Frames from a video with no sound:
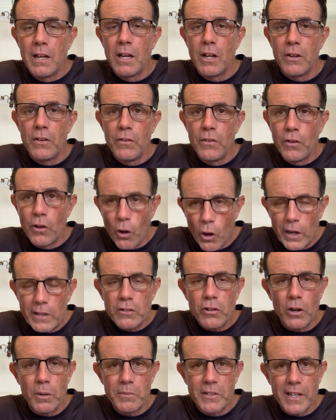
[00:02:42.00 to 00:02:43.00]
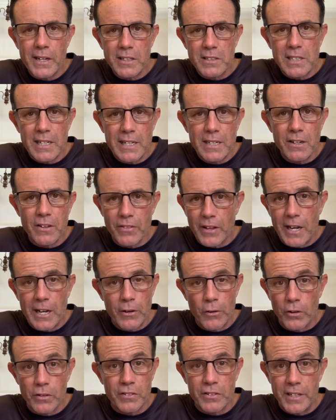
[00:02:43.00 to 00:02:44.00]
9 times out of 10, they are
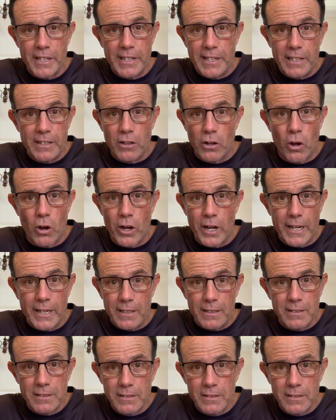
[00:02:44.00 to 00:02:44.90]
not sitting in lying.